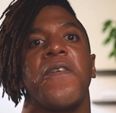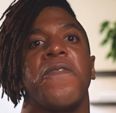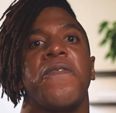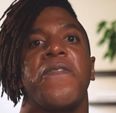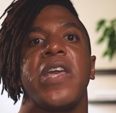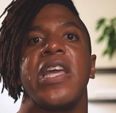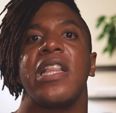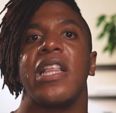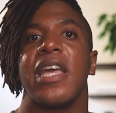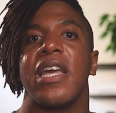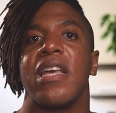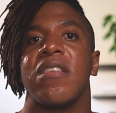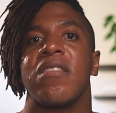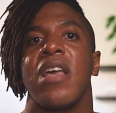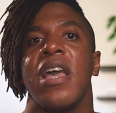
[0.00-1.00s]

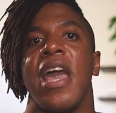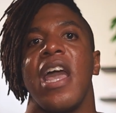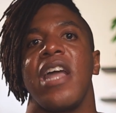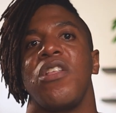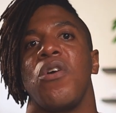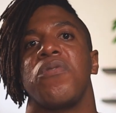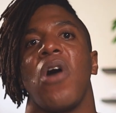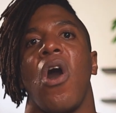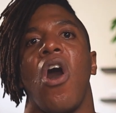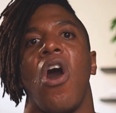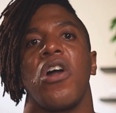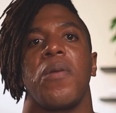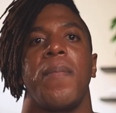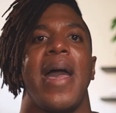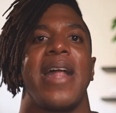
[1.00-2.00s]
feelings, and those
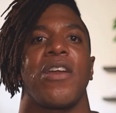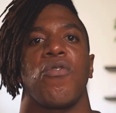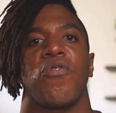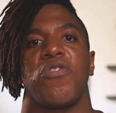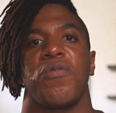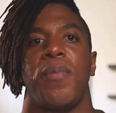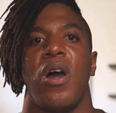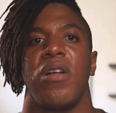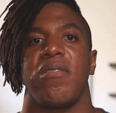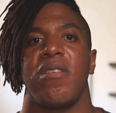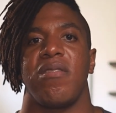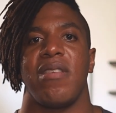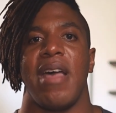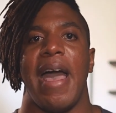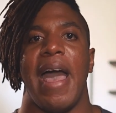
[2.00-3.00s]
automatic responses
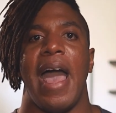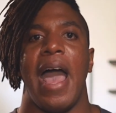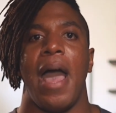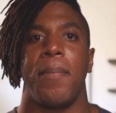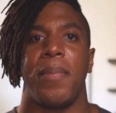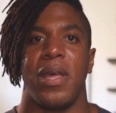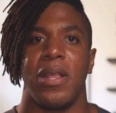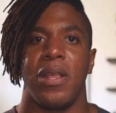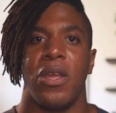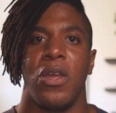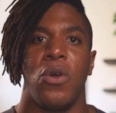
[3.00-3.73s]
that happen